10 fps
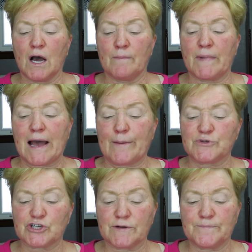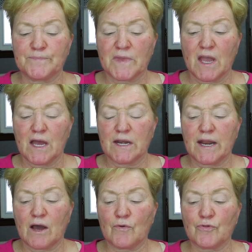option.
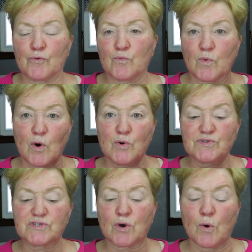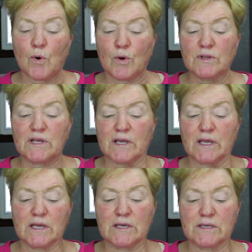Now the rose gold
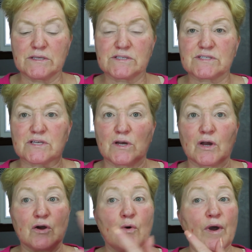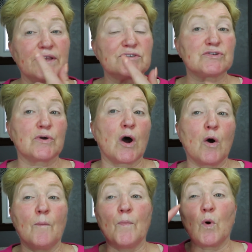is going to
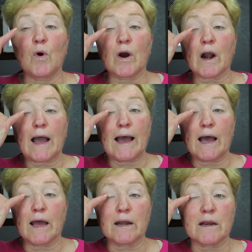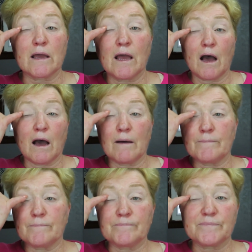go more on
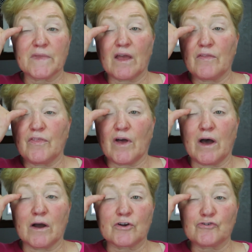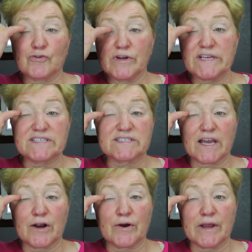the crease
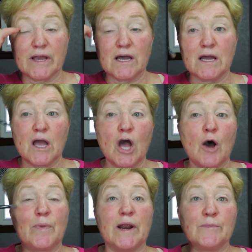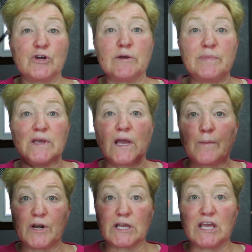area, but I'm going
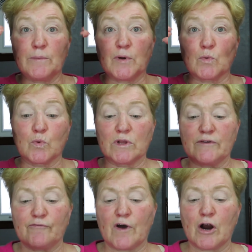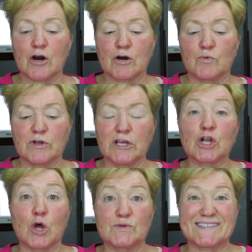to keep it really far, really
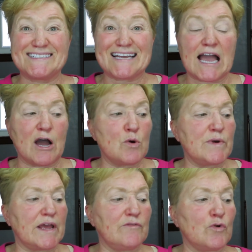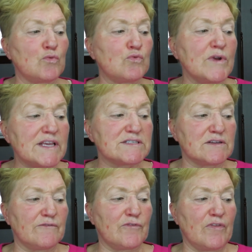close down. And the
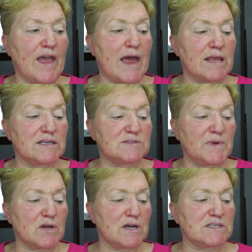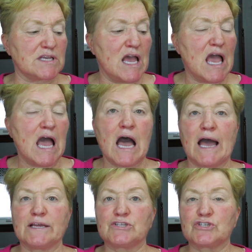reason for that is because
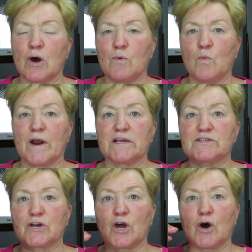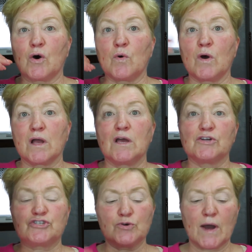I don't want it to go
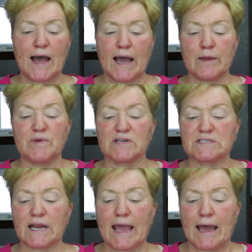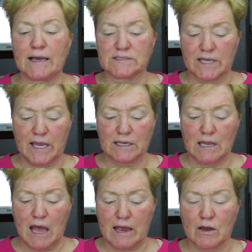too high because it has a
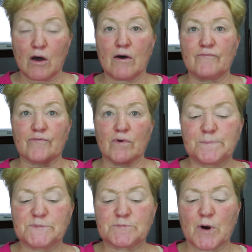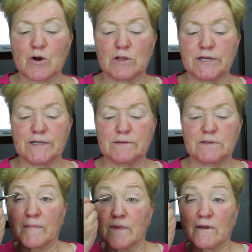lot of sparkle in it.
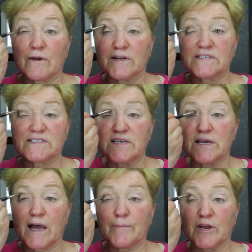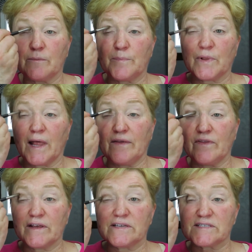You're going to see I'm going to
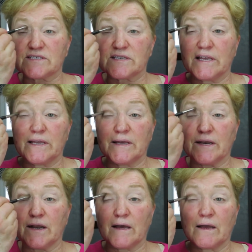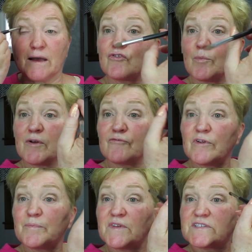blend this in. So I'm going to
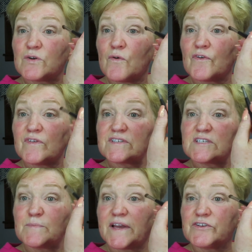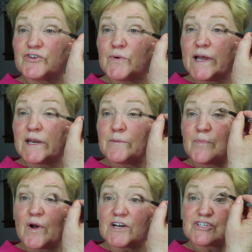flip this over. This is my 2-ended
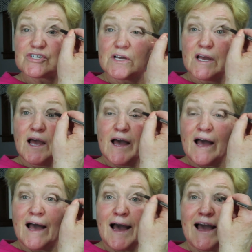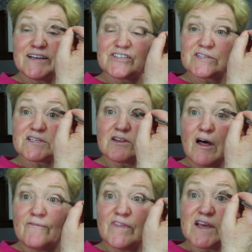brush. I just
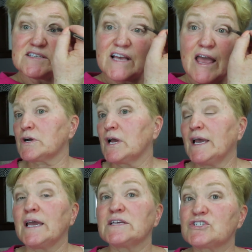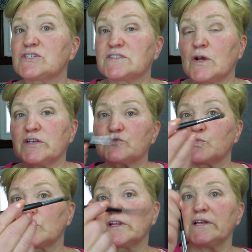love these. It's
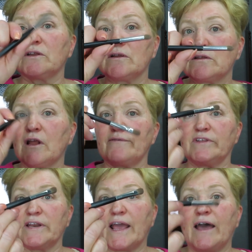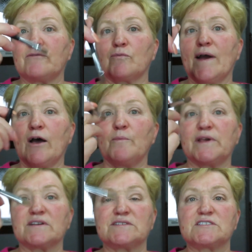really lovely to have around
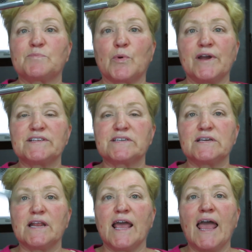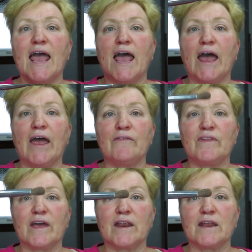because it's pointed and
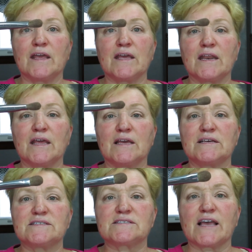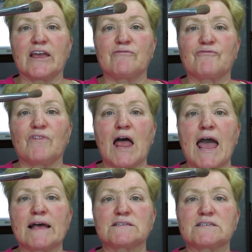then it is a
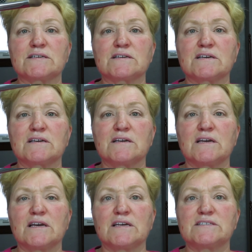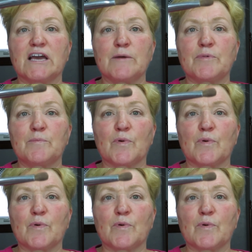flat type of